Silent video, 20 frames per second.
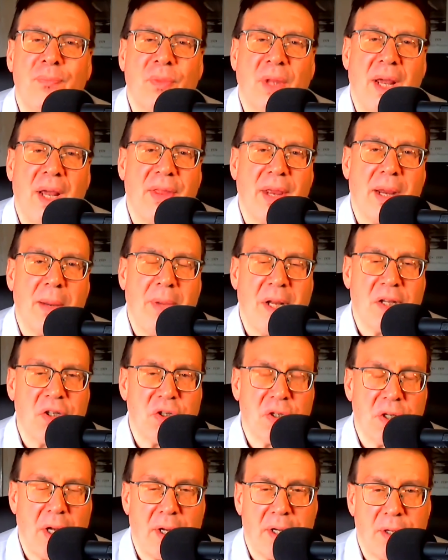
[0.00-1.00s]
I think I
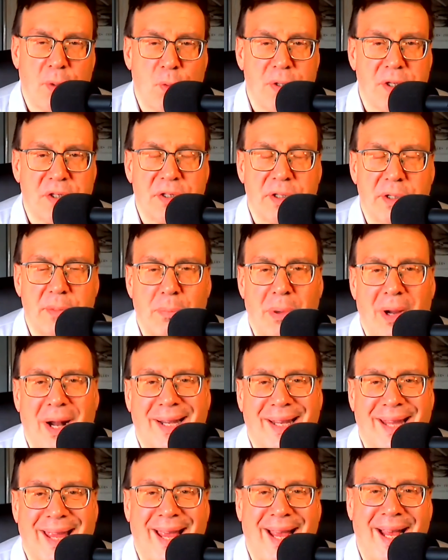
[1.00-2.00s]
mentioned on a recent
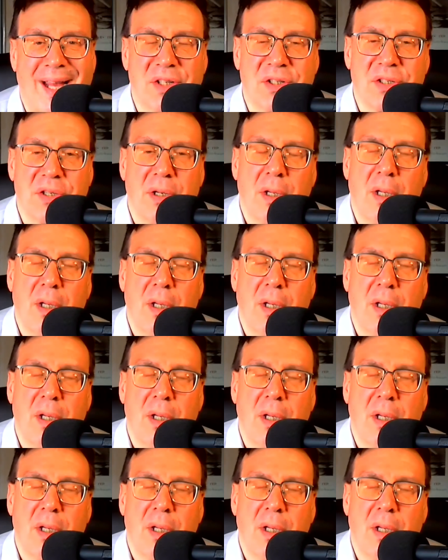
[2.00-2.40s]
podcast,